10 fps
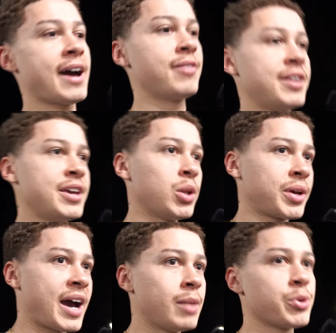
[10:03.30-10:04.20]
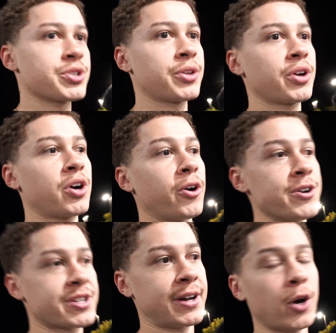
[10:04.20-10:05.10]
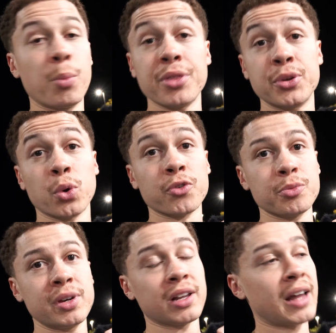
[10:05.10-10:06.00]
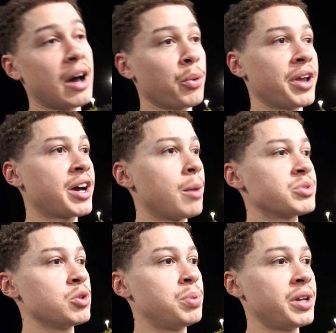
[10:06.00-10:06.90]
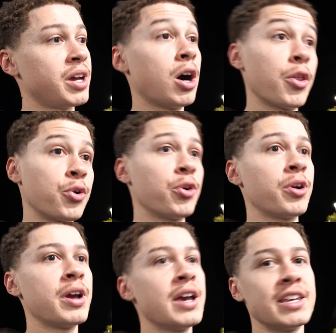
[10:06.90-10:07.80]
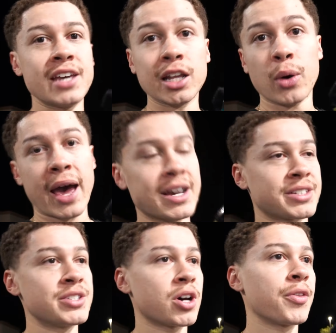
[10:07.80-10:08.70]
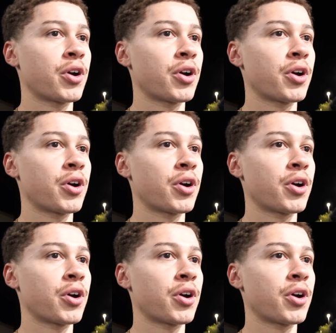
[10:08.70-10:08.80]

having the yellow calipers on the car is going to open the door for me a lot when it comes to putting other yellow accents on the